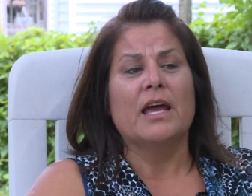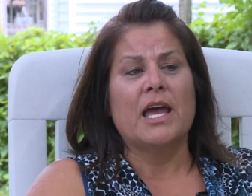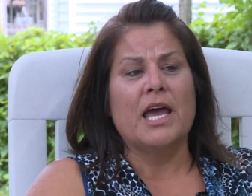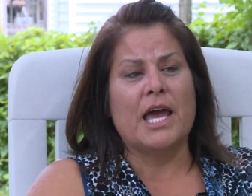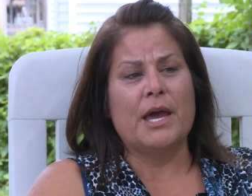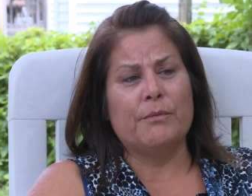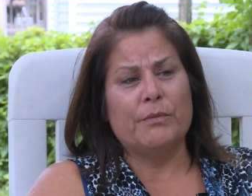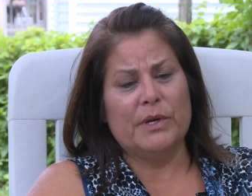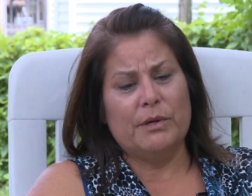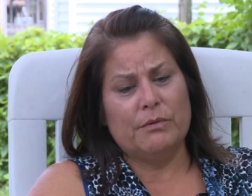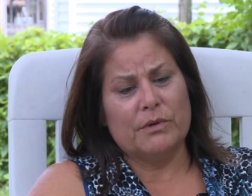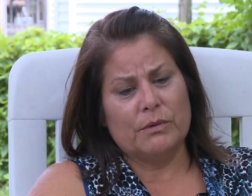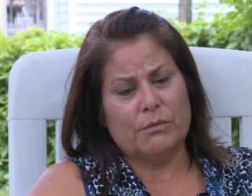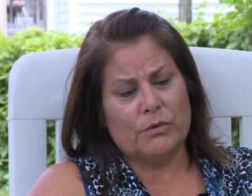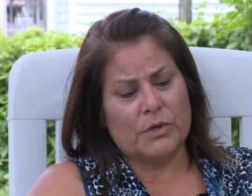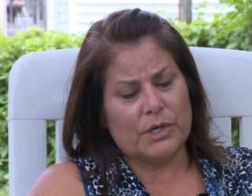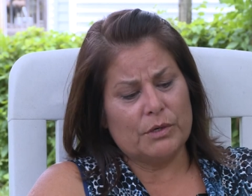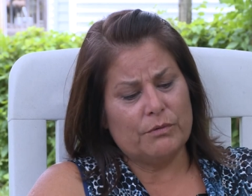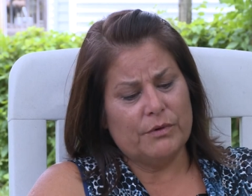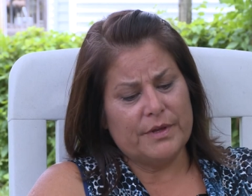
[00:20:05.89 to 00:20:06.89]
and we would
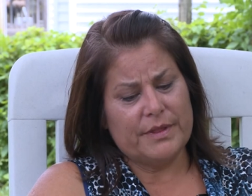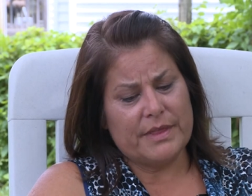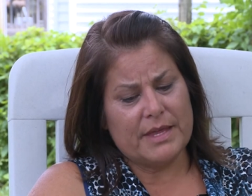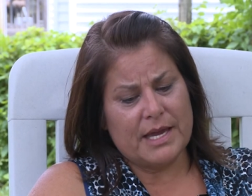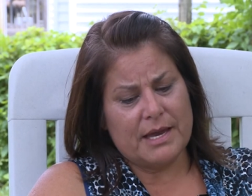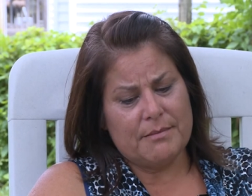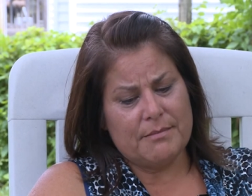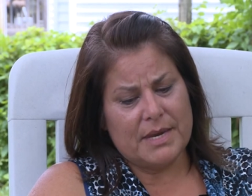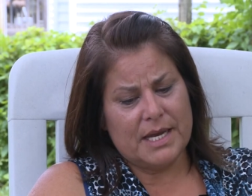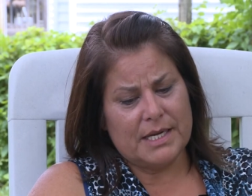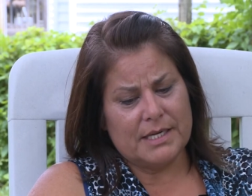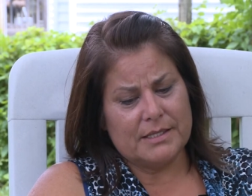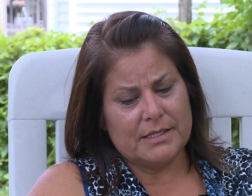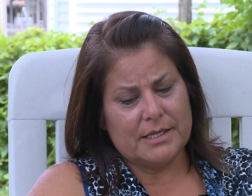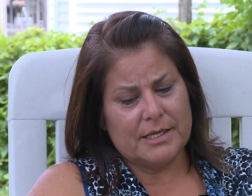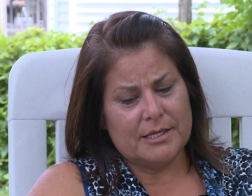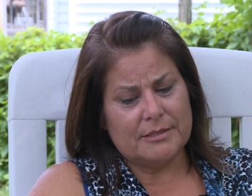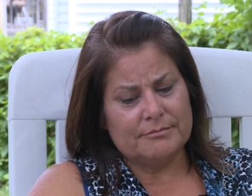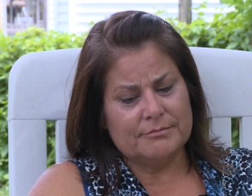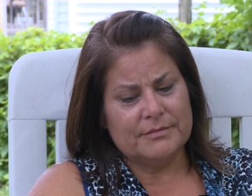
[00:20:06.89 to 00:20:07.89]
work with them. And
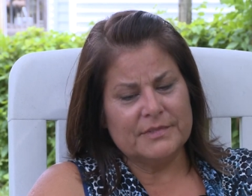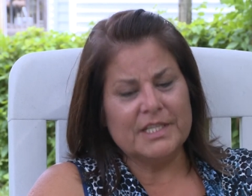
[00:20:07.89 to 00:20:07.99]
um,